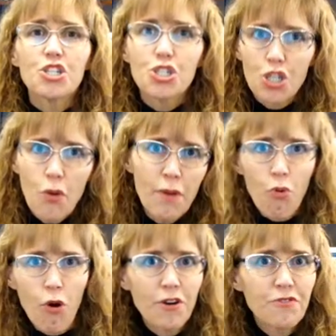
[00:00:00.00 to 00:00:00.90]
so
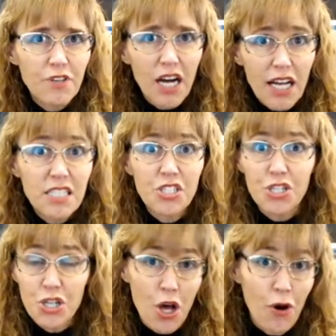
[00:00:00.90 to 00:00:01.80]
important for us to
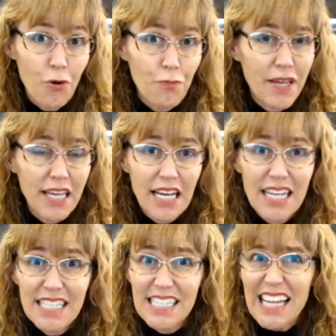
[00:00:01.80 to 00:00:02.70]
know,
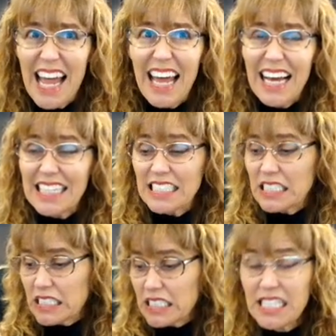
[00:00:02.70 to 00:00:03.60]
because
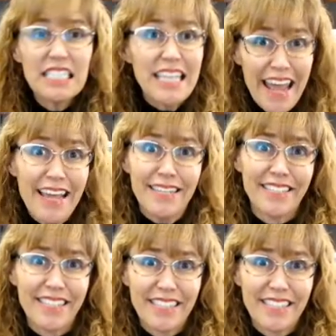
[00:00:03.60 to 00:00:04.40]
to date,